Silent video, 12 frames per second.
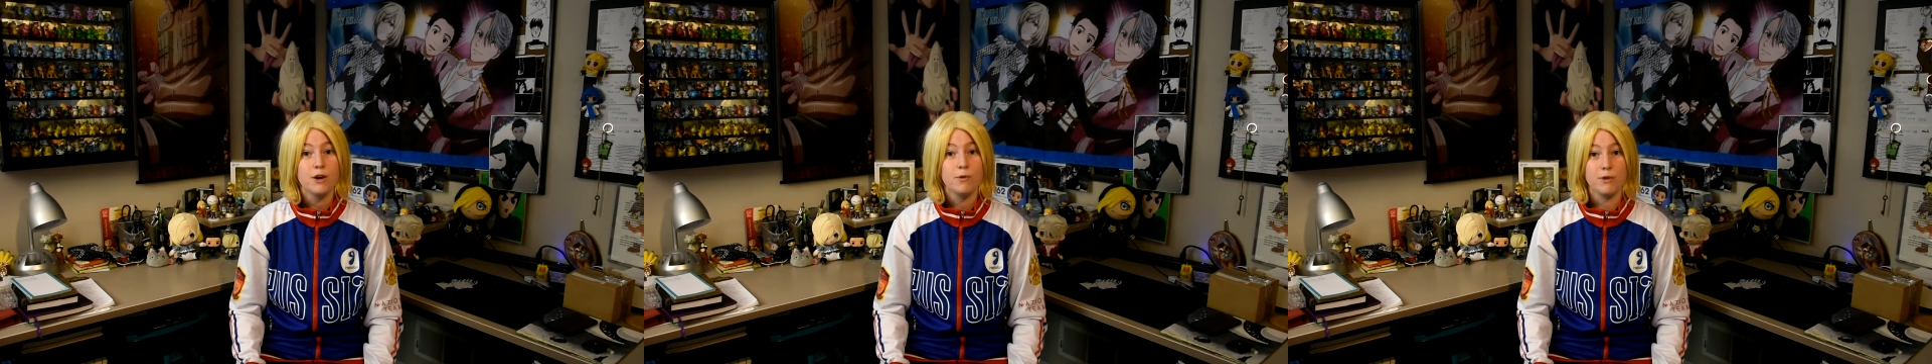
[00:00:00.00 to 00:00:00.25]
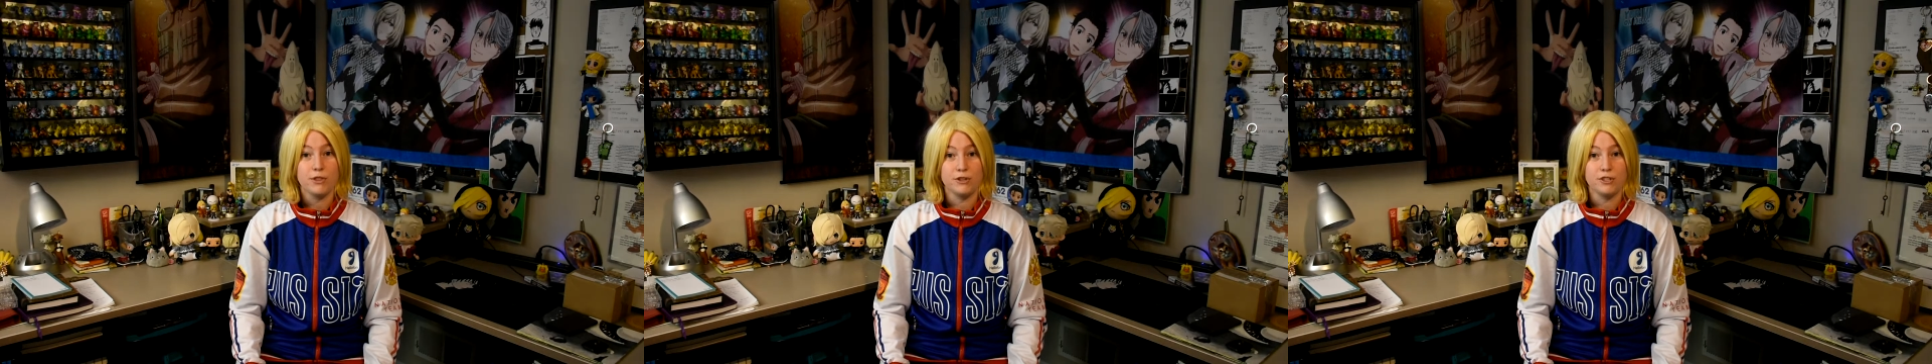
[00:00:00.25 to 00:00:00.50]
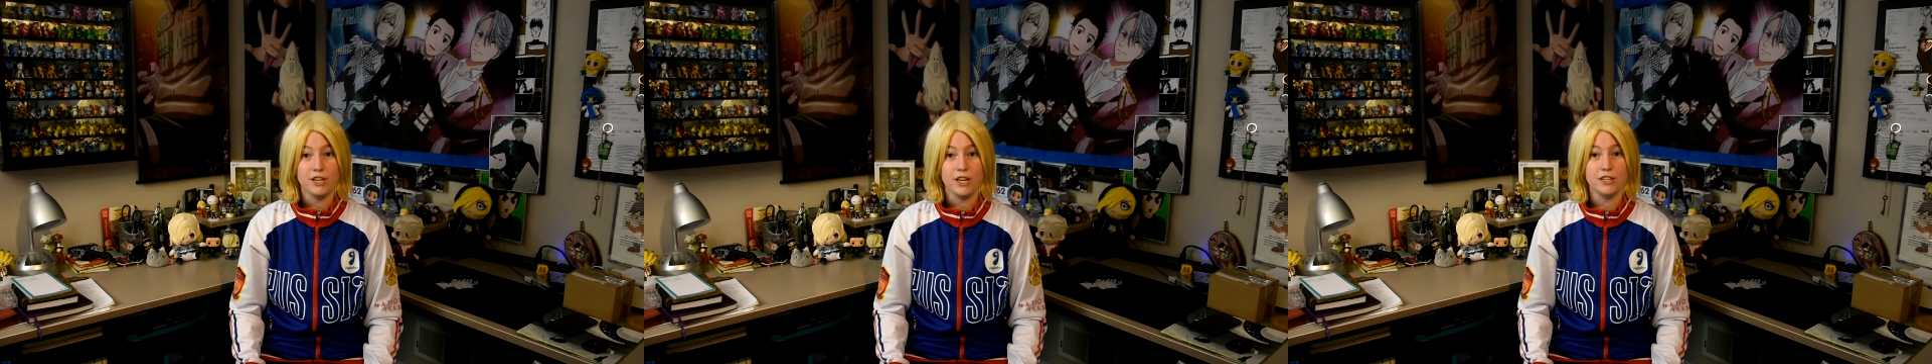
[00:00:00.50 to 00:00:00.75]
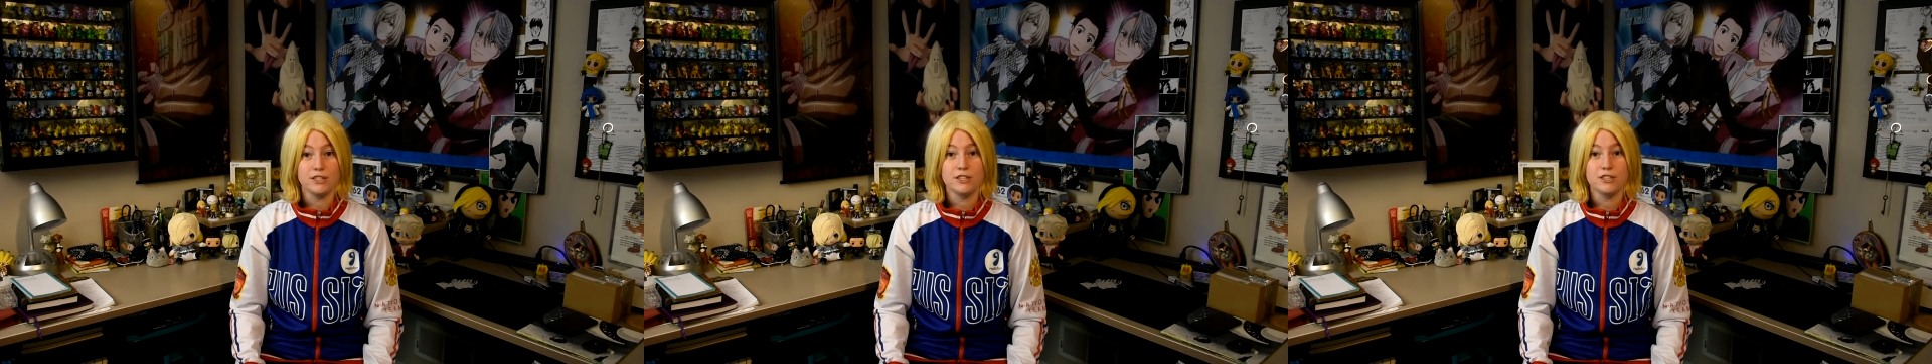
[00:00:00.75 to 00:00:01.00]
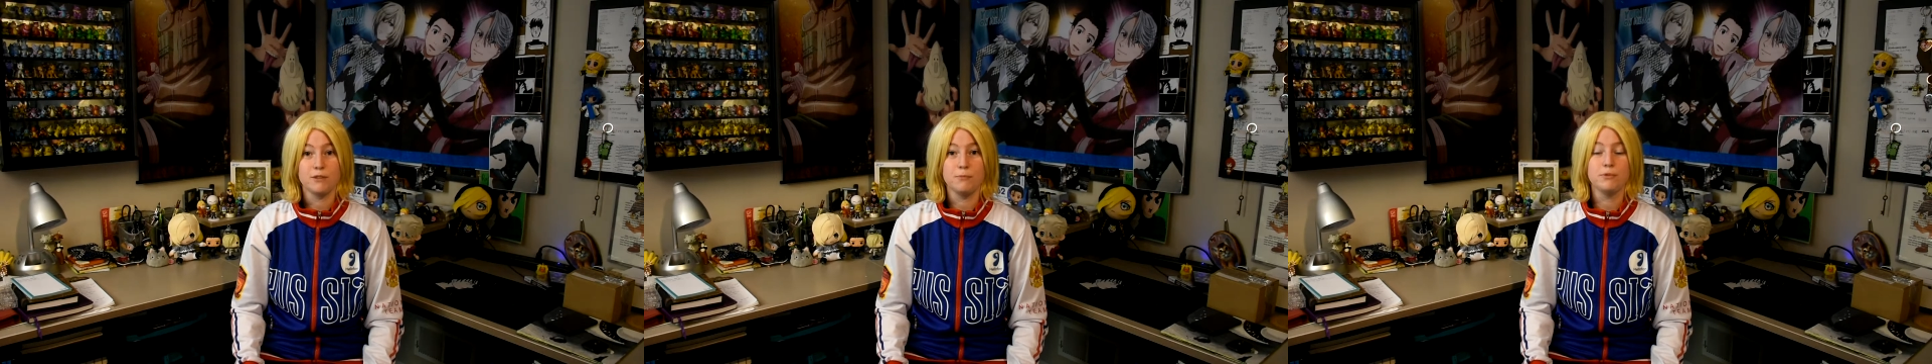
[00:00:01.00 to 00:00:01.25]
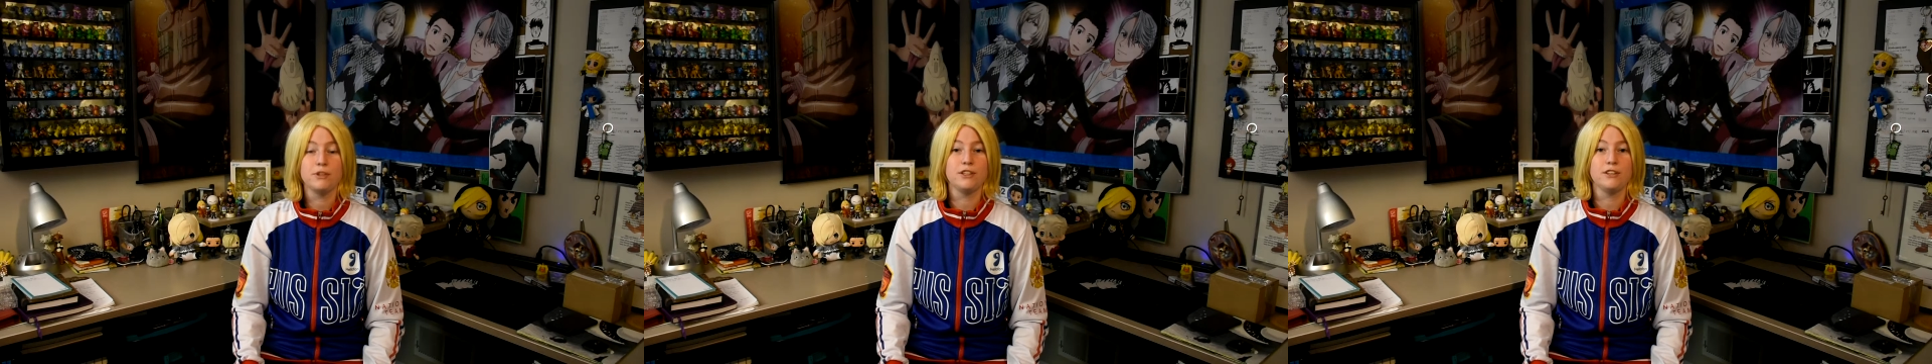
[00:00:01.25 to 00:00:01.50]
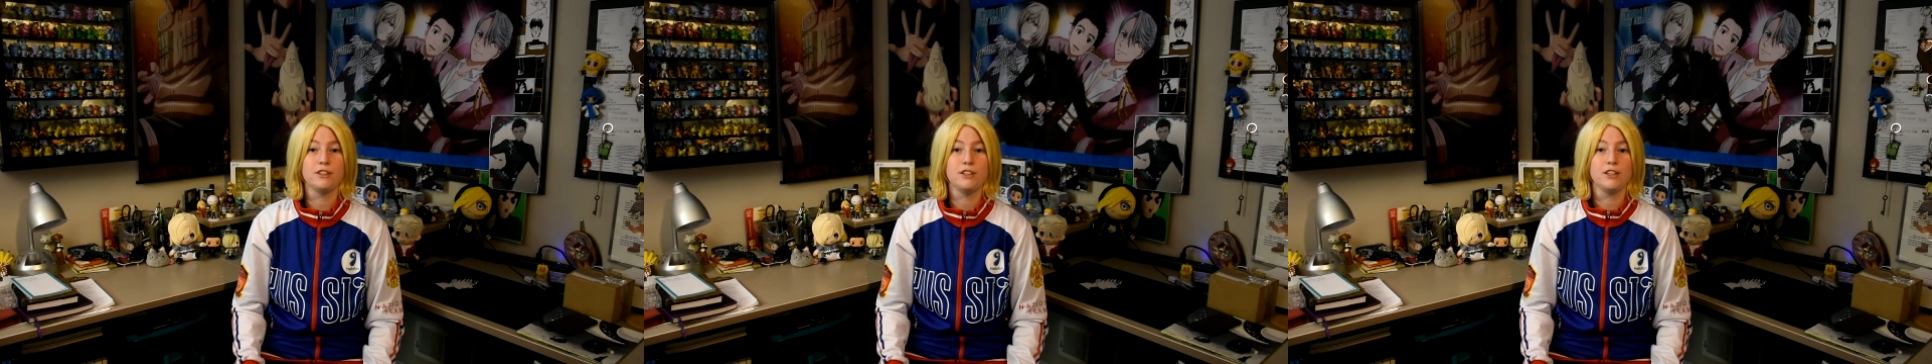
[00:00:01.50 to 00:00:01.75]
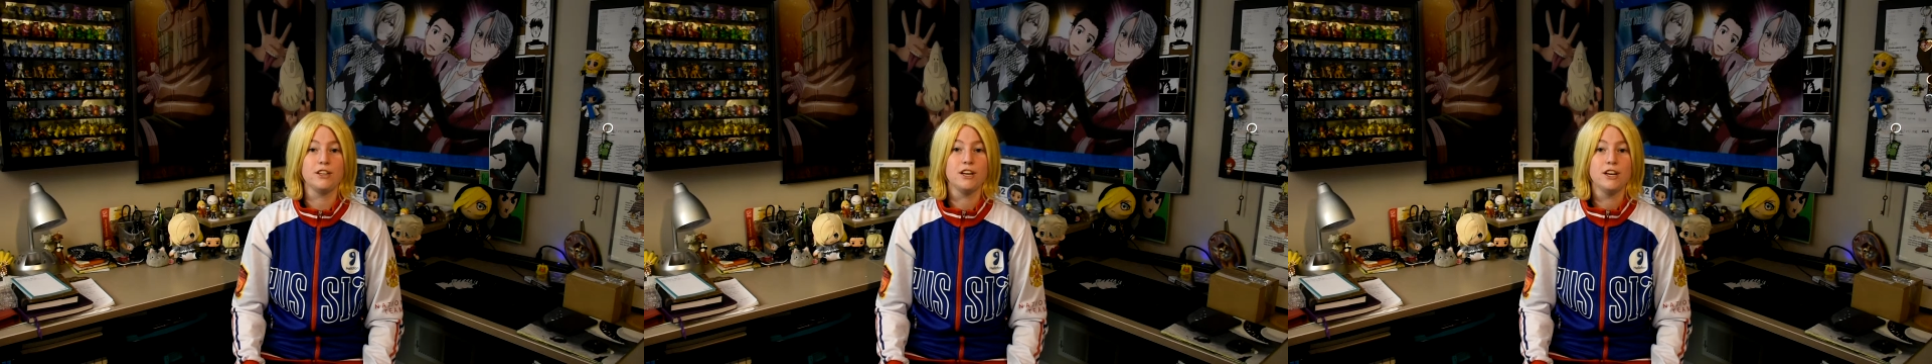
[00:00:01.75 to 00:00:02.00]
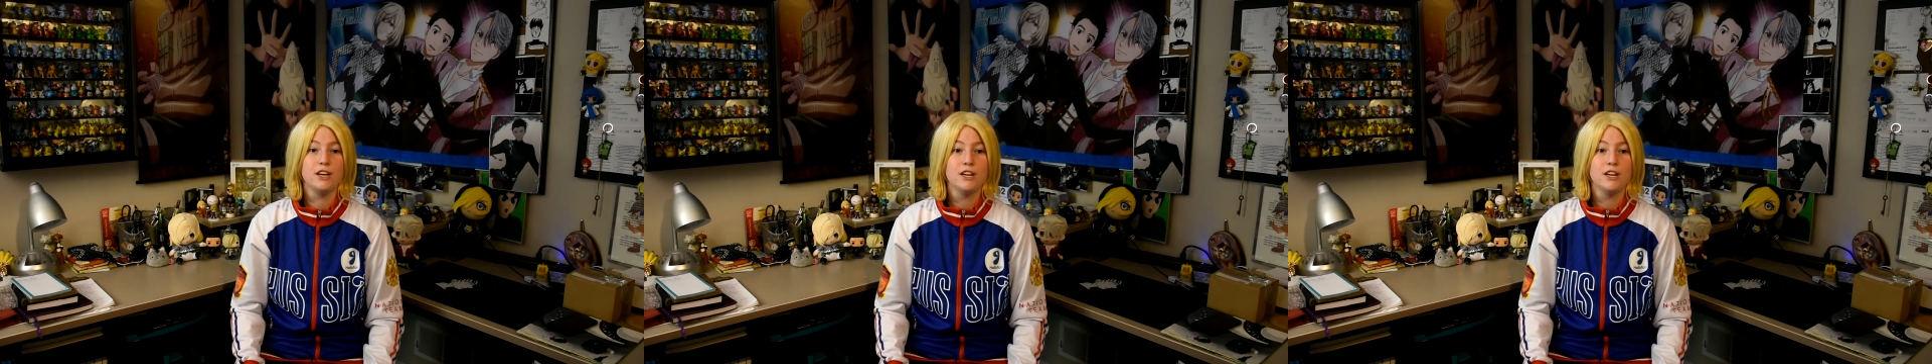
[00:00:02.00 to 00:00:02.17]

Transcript: with their skates completely